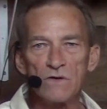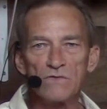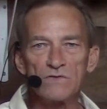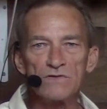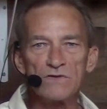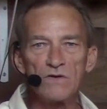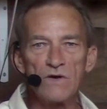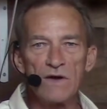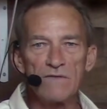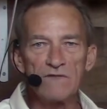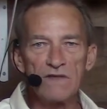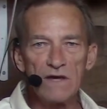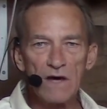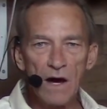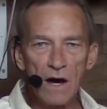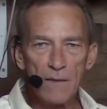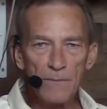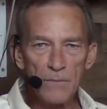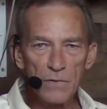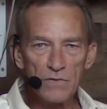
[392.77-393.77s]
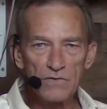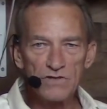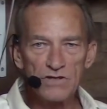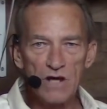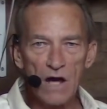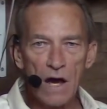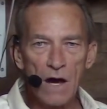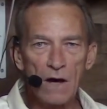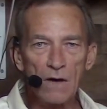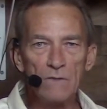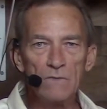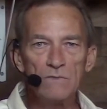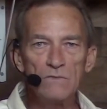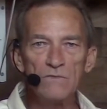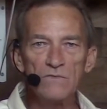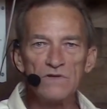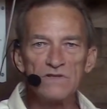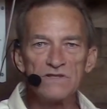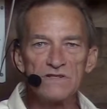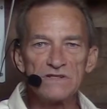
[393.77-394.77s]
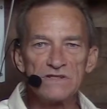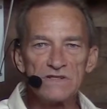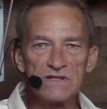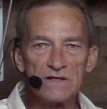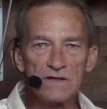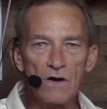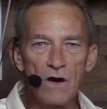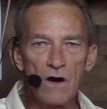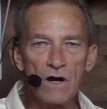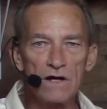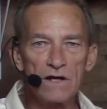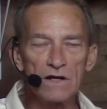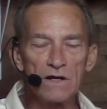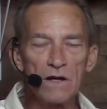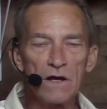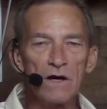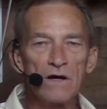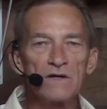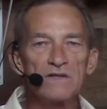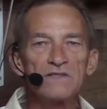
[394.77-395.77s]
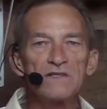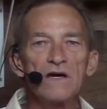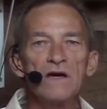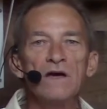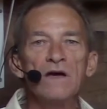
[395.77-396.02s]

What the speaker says: So you have the upper jiao, which is the heart and lungs.